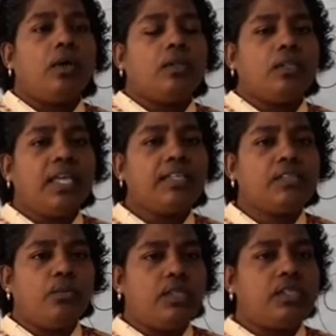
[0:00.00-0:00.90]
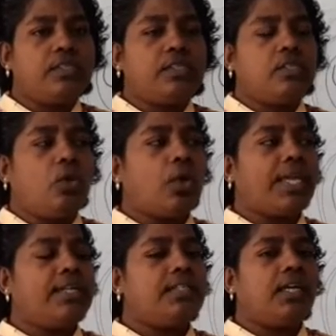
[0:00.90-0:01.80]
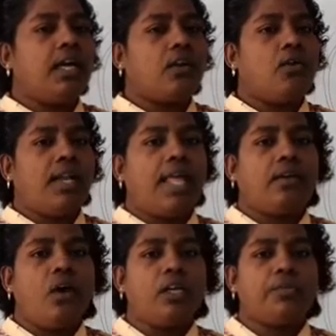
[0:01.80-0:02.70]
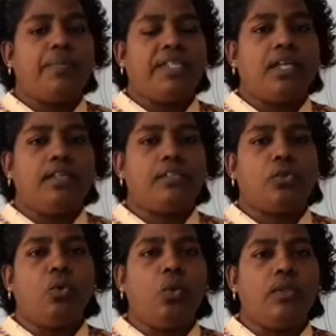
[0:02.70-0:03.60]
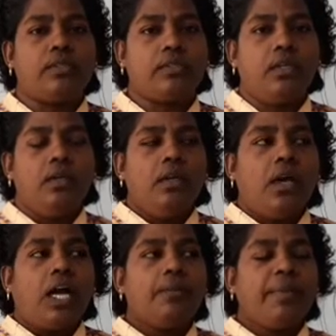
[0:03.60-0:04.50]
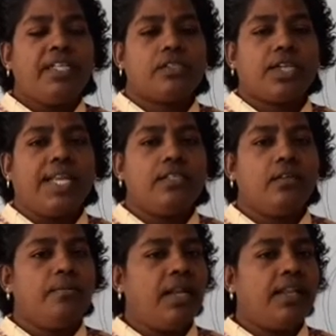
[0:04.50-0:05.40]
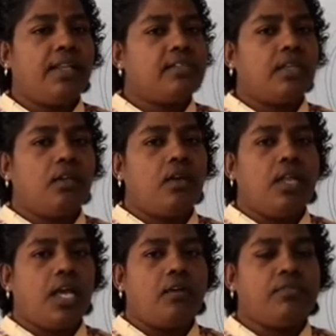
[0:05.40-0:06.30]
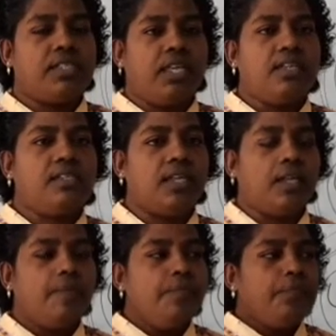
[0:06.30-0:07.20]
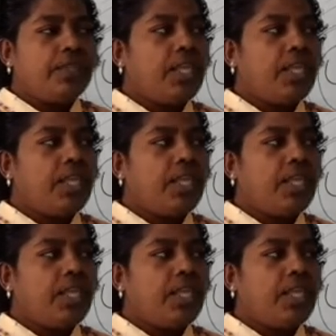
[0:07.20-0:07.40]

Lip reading: things which is located around, like hospitals, schools, administrative buildings and all you have seen, is it?